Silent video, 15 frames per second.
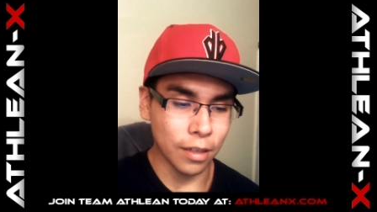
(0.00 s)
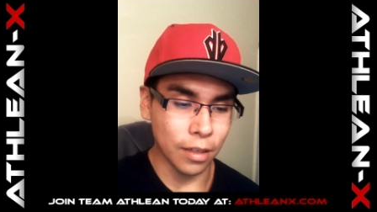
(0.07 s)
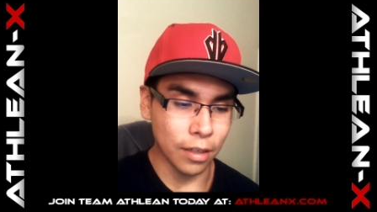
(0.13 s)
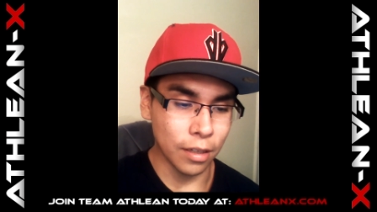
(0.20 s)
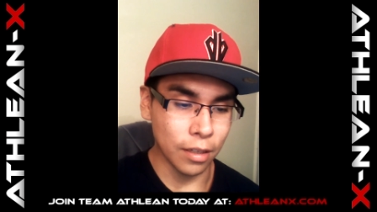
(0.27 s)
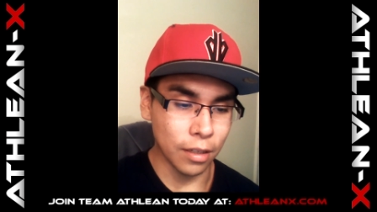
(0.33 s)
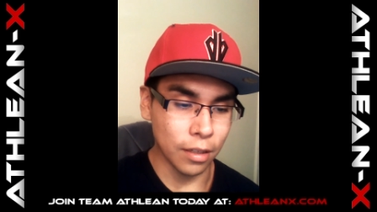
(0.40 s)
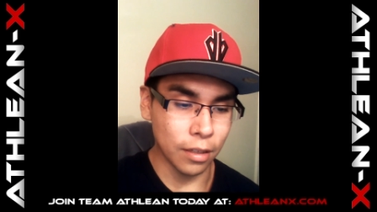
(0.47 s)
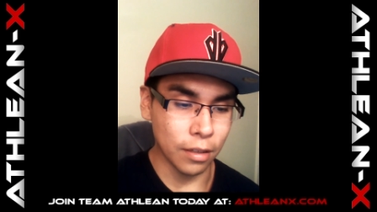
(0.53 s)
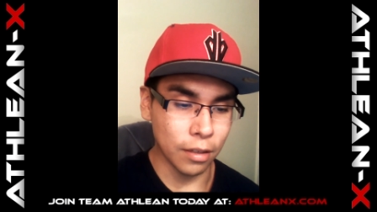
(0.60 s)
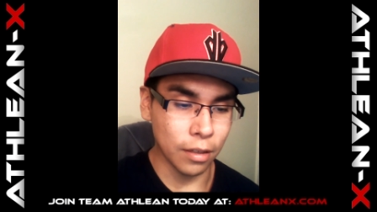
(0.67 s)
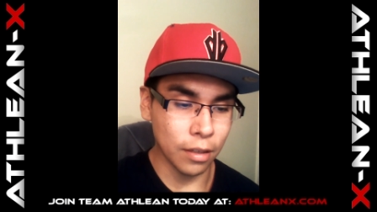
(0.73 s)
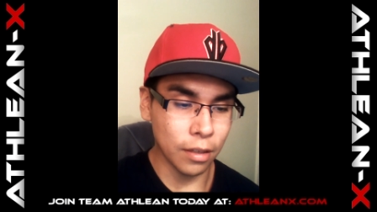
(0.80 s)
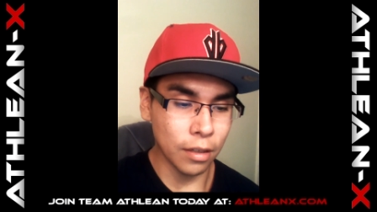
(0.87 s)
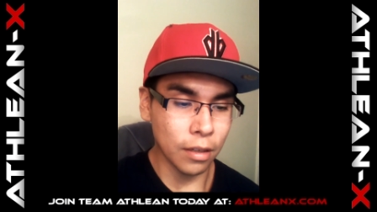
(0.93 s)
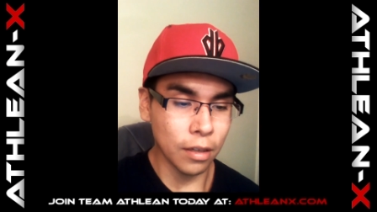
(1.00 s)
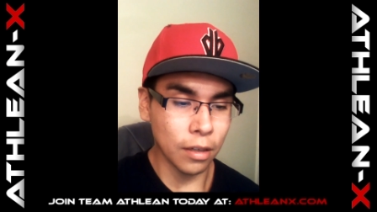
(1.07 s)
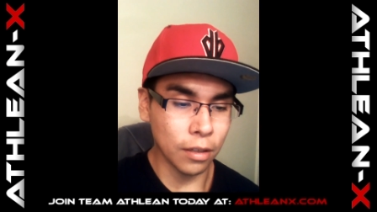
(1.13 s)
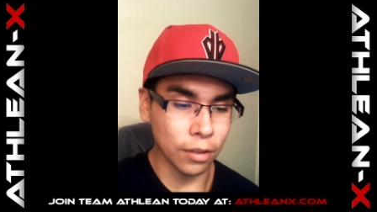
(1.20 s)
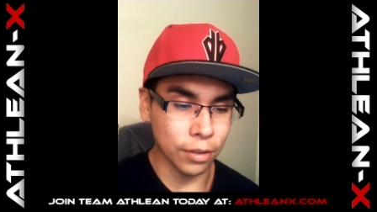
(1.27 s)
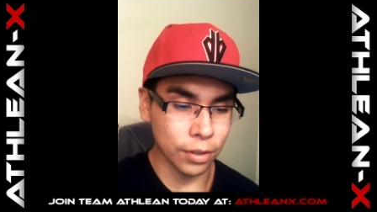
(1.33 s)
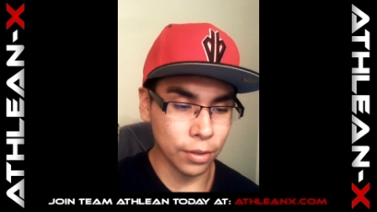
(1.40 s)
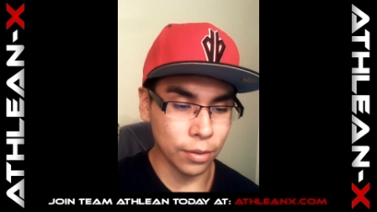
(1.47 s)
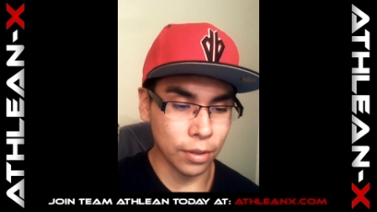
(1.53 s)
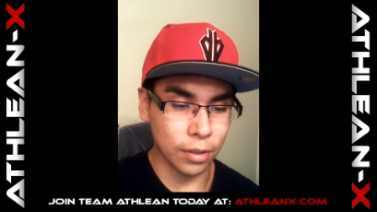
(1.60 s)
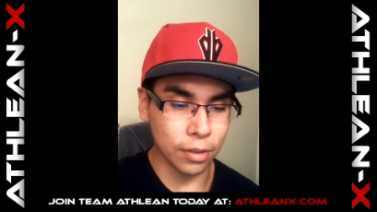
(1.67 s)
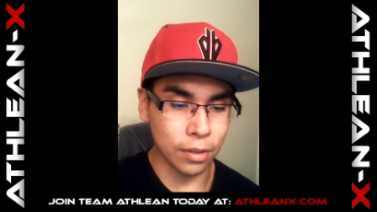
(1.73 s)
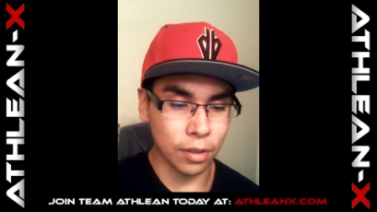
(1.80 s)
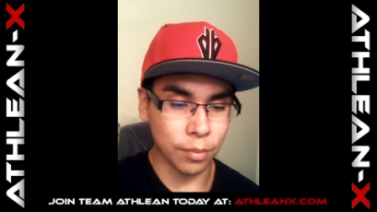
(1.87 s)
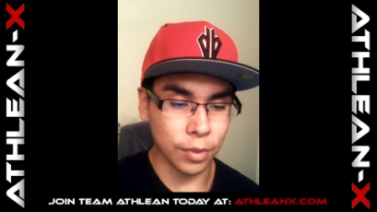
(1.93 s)
and also it
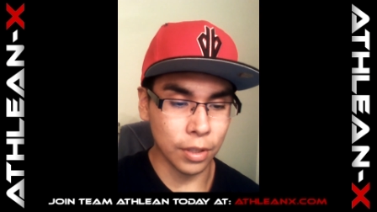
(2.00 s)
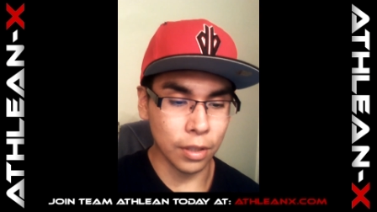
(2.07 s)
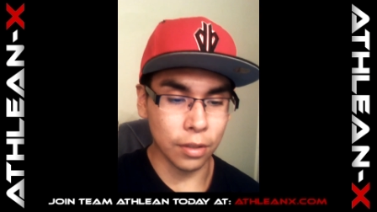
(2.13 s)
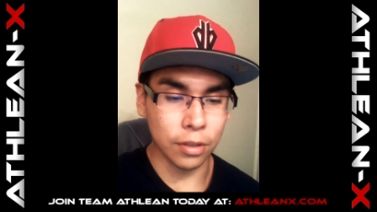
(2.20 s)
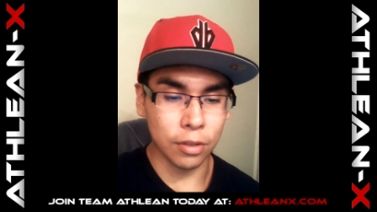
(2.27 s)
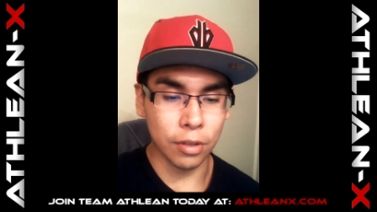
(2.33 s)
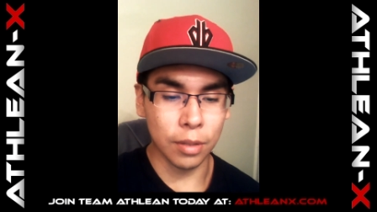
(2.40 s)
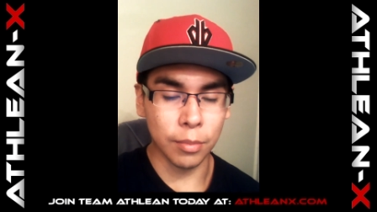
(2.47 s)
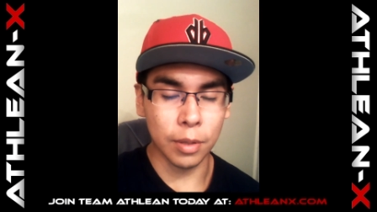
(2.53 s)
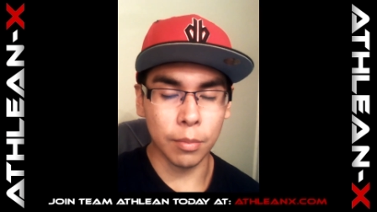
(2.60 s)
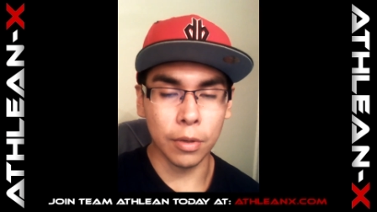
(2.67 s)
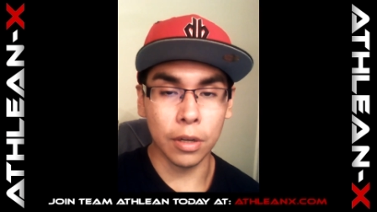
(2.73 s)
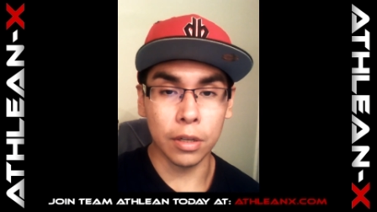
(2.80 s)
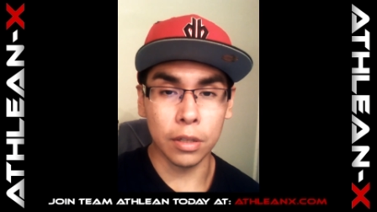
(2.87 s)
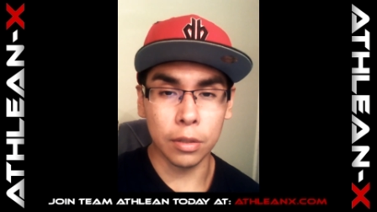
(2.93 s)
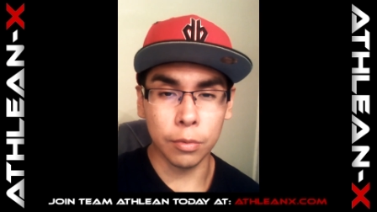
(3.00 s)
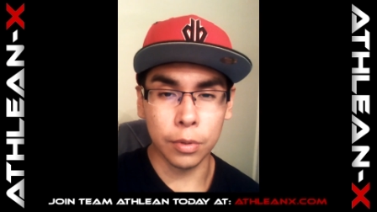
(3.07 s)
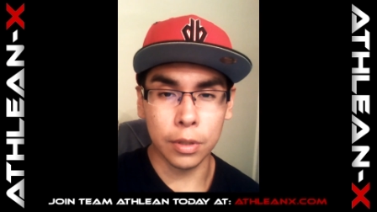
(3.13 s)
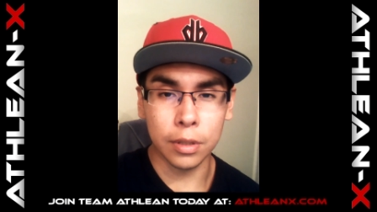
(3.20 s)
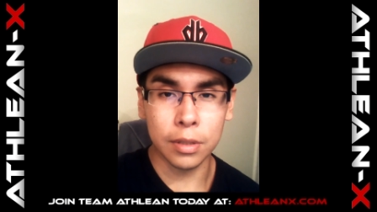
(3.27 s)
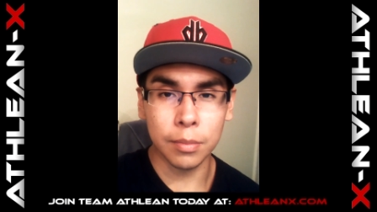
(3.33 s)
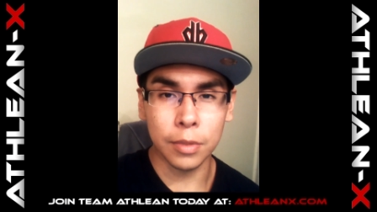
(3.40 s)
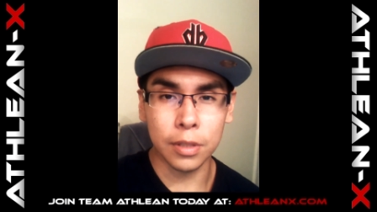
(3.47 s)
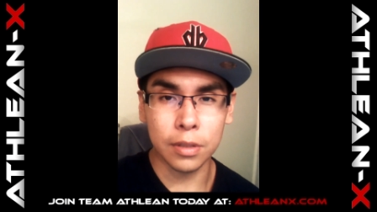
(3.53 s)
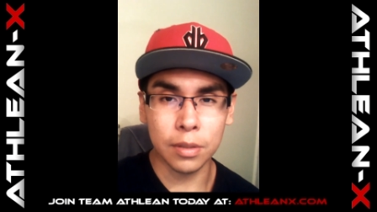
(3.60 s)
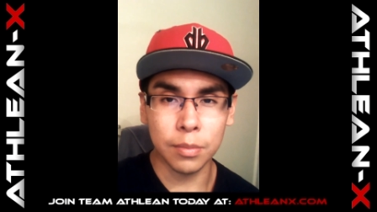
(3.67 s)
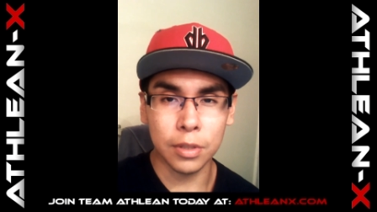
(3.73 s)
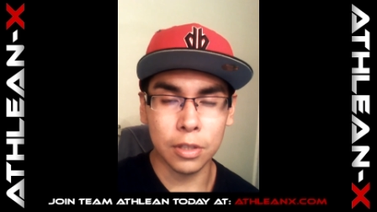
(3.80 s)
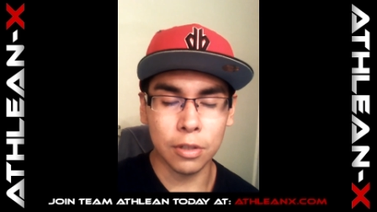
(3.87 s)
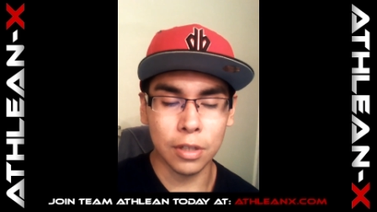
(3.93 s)
has taught me how to train my body the way it's meant
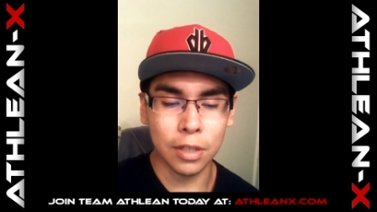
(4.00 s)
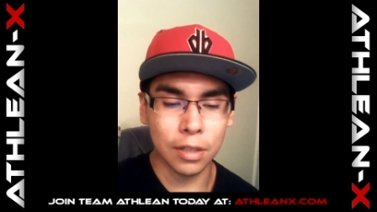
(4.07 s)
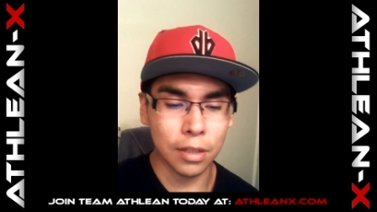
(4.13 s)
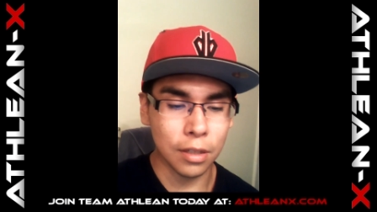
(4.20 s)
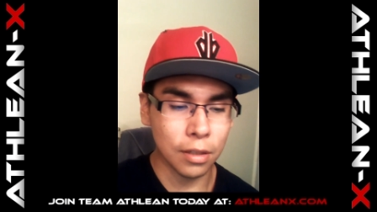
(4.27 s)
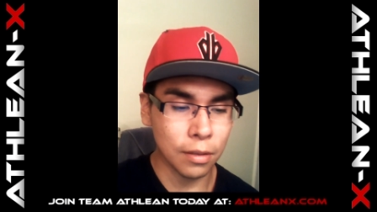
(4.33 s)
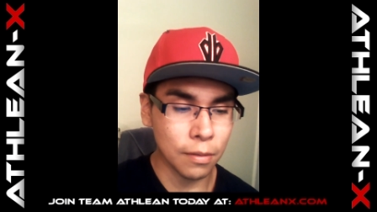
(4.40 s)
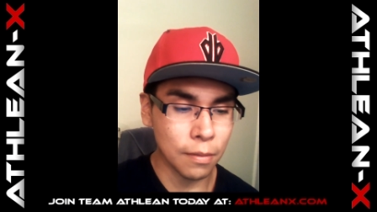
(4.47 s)
to be trained.